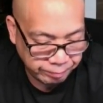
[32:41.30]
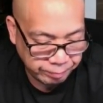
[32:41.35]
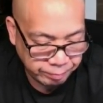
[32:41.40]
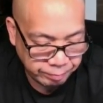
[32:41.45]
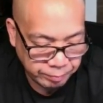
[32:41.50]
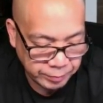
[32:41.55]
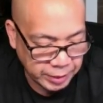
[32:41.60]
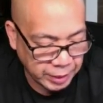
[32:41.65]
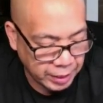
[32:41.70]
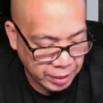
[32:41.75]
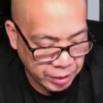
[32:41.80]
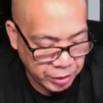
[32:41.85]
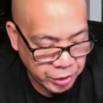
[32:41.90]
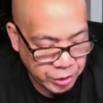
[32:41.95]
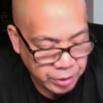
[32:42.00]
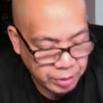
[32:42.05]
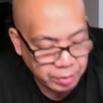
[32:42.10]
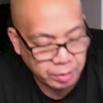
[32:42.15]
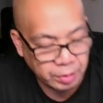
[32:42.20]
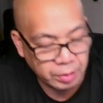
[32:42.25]

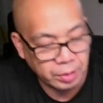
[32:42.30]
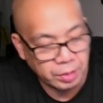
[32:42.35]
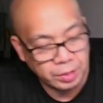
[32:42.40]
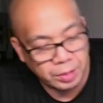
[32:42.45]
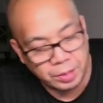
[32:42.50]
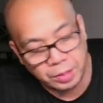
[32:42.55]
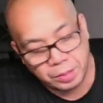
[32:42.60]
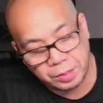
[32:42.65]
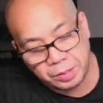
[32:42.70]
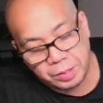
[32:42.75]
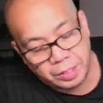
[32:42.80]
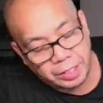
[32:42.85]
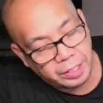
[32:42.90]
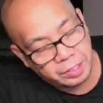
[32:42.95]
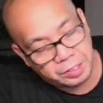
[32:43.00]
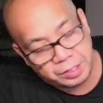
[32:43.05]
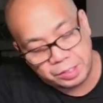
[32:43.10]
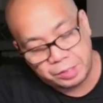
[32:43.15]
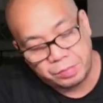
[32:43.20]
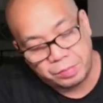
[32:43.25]
Gosh, today
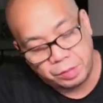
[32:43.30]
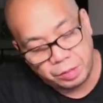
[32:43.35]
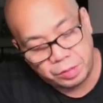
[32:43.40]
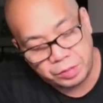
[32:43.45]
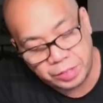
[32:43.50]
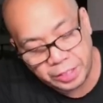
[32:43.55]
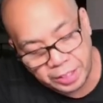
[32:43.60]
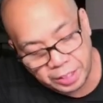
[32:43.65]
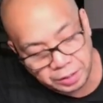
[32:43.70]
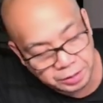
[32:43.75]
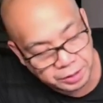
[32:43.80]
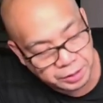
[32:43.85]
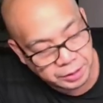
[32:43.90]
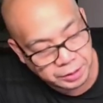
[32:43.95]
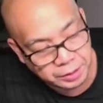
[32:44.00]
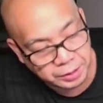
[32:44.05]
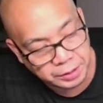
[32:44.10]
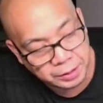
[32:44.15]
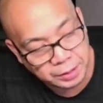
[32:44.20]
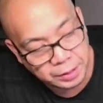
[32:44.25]
is just full of challenges,
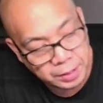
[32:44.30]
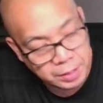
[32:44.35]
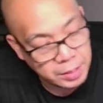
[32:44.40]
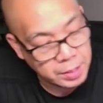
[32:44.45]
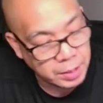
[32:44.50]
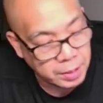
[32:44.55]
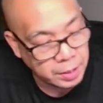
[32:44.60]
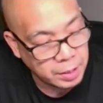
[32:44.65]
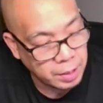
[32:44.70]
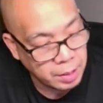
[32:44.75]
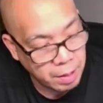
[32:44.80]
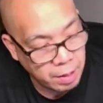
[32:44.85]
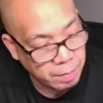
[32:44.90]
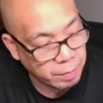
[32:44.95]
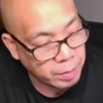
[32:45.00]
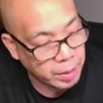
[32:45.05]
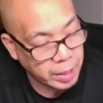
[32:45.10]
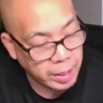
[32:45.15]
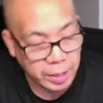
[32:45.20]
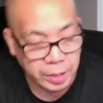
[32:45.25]
and
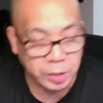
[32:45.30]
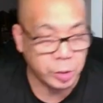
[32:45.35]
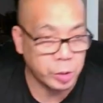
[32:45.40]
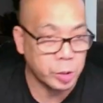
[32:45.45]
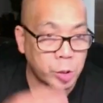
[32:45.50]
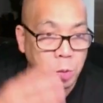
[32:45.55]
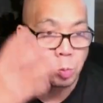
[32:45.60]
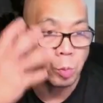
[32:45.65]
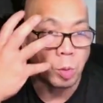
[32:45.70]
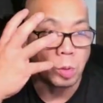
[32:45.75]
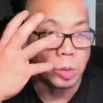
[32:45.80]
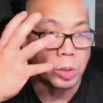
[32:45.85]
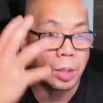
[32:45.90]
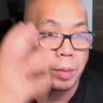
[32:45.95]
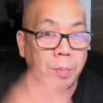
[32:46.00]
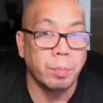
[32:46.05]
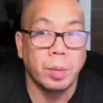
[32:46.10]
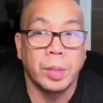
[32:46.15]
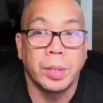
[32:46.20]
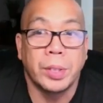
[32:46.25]
my eyes are swollen
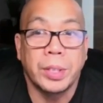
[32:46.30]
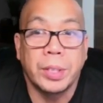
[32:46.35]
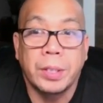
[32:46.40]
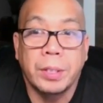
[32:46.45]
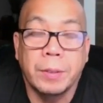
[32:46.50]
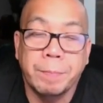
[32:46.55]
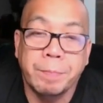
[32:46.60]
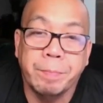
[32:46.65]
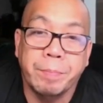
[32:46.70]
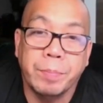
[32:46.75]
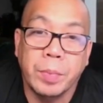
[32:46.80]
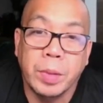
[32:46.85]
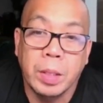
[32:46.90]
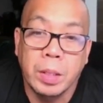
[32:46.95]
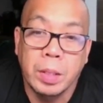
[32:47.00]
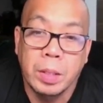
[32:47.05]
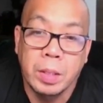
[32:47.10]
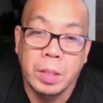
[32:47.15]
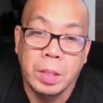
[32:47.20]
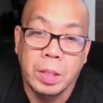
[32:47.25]
and burning
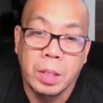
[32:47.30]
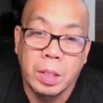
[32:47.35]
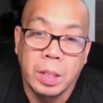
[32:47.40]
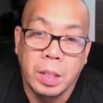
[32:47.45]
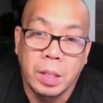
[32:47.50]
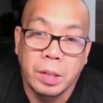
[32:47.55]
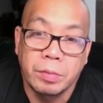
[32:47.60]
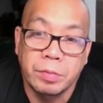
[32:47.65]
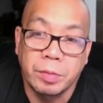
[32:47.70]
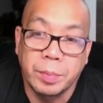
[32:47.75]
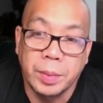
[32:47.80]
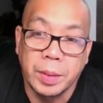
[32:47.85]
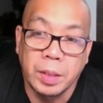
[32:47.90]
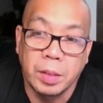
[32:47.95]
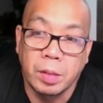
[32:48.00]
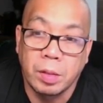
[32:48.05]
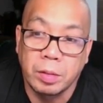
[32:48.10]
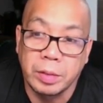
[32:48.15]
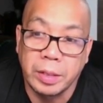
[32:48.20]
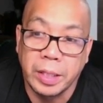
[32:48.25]
from a
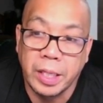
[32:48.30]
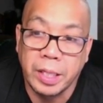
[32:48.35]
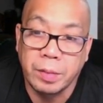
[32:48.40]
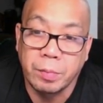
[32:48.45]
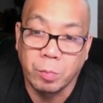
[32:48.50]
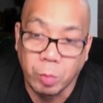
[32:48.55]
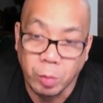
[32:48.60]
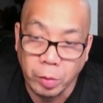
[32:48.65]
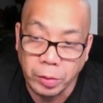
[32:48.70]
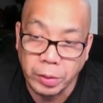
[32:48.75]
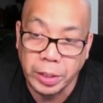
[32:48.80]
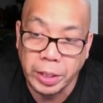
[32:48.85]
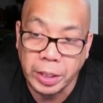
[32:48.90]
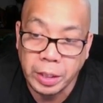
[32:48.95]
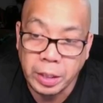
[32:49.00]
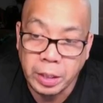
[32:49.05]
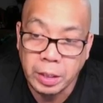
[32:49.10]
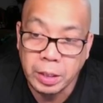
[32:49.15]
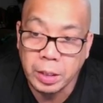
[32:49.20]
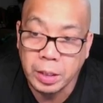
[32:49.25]
long night of
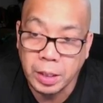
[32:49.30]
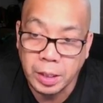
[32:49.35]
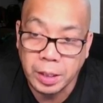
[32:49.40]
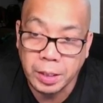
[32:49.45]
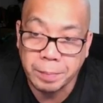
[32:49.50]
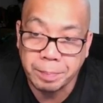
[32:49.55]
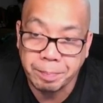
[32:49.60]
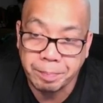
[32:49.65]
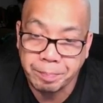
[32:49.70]
worrying, and